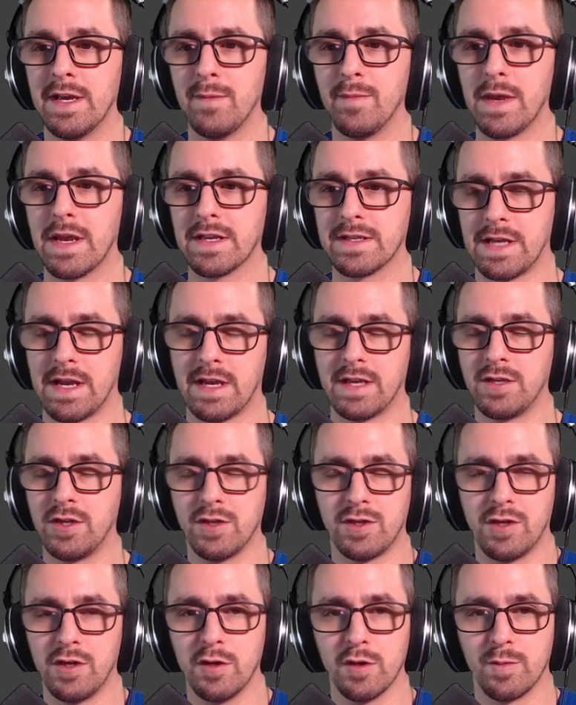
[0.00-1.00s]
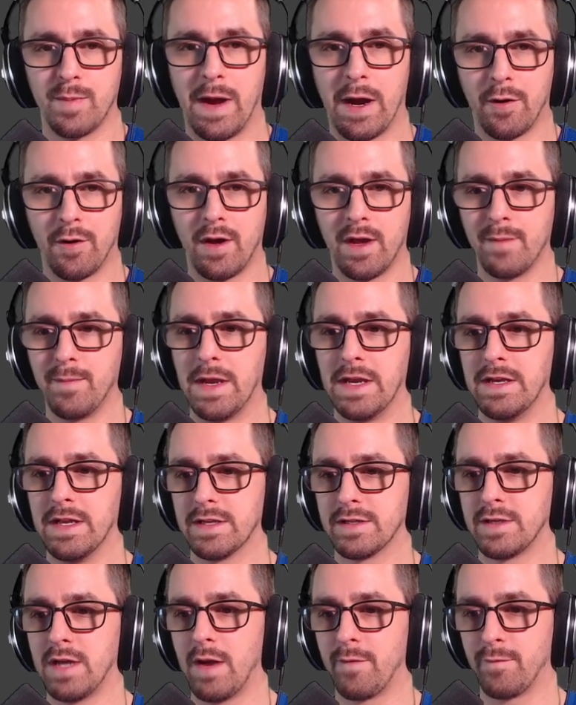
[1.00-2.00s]
because I just use Power Automate
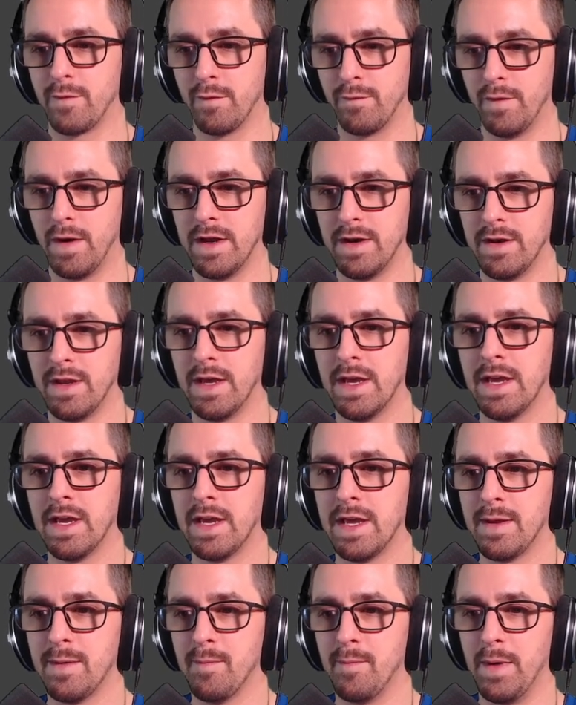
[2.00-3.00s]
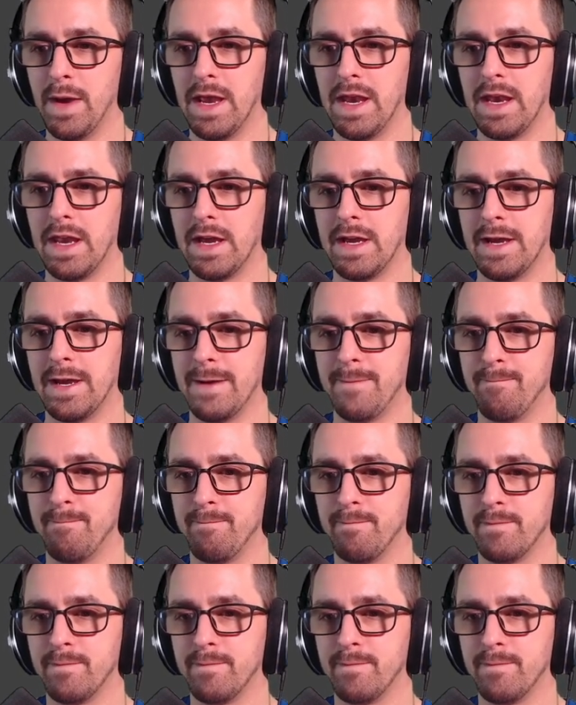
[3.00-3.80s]
Desktop for fun. But um,